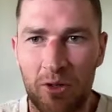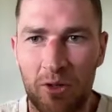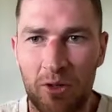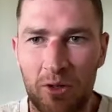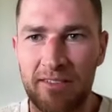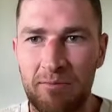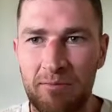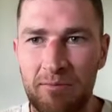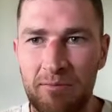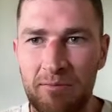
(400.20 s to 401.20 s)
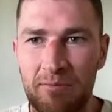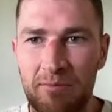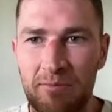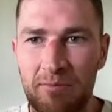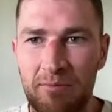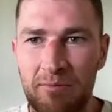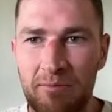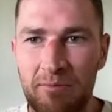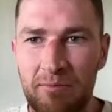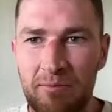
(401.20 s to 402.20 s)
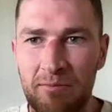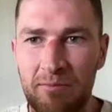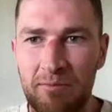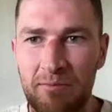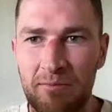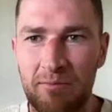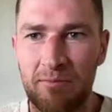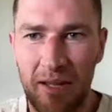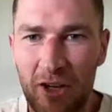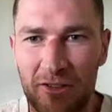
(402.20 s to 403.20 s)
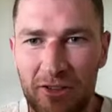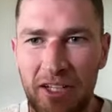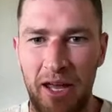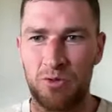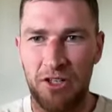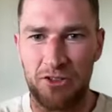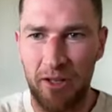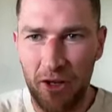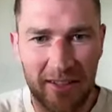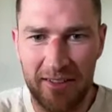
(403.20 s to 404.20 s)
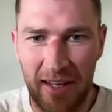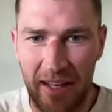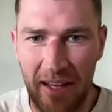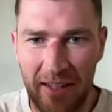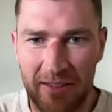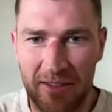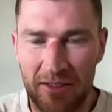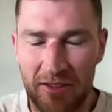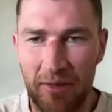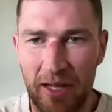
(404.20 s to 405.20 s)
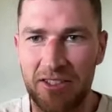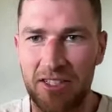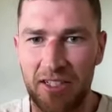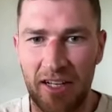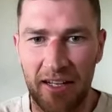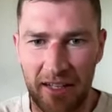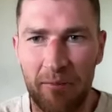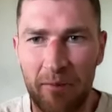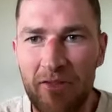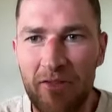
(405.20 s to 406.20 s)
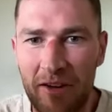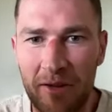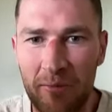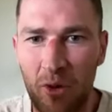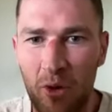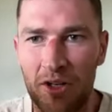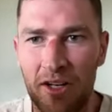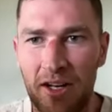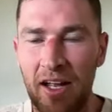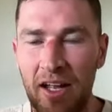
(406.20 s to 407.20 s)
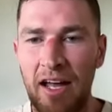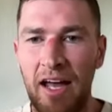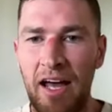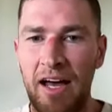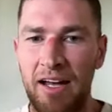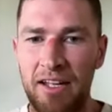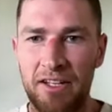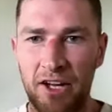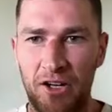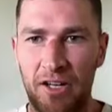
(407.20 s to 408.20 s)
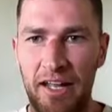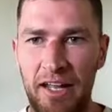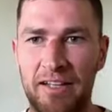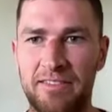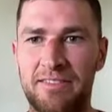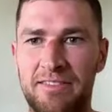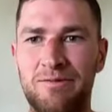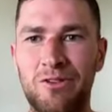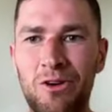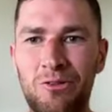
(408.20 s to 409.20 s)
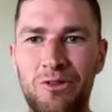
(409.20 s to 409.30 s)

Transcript: it's maybe it's not so much about what you're doing, but those other factors, as you just mentioned, it can be very important.